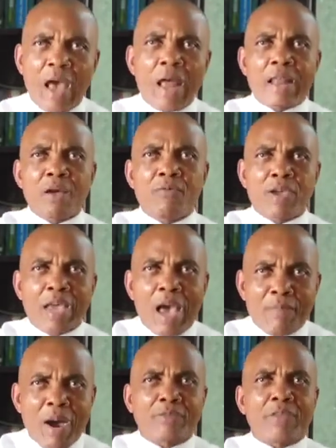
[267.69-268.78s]
And then we
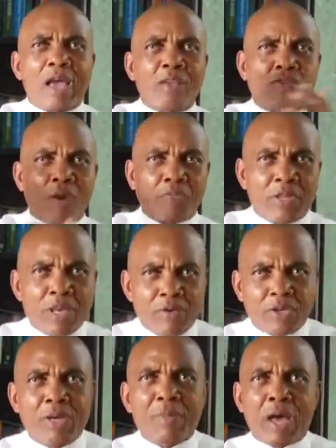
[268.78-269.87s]
hear about a subsidy
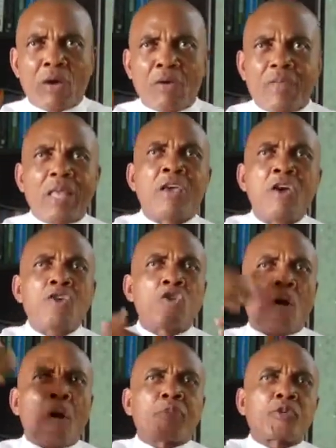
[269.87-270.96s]
regime and all of that.
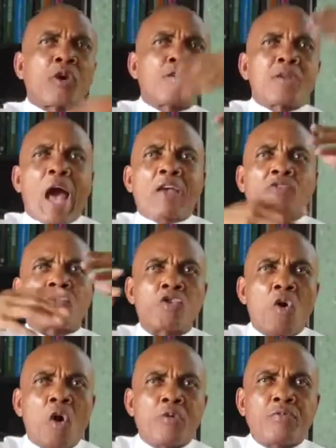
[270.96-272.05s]
Corruption has
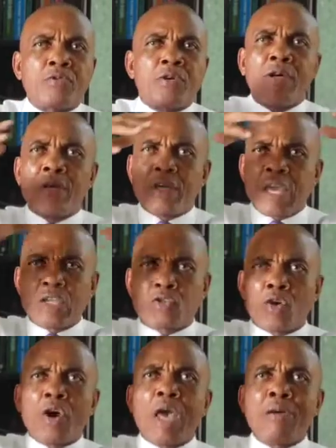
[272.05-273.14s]
grown
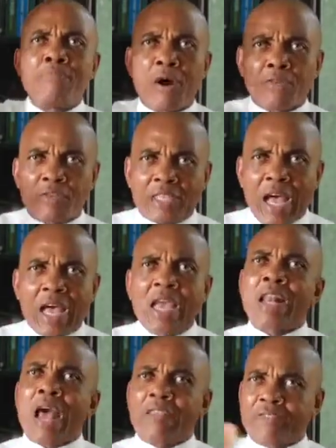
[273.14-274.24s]
into a monster
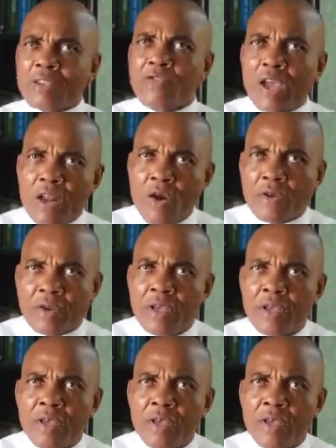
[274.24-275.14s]
in that sector alone.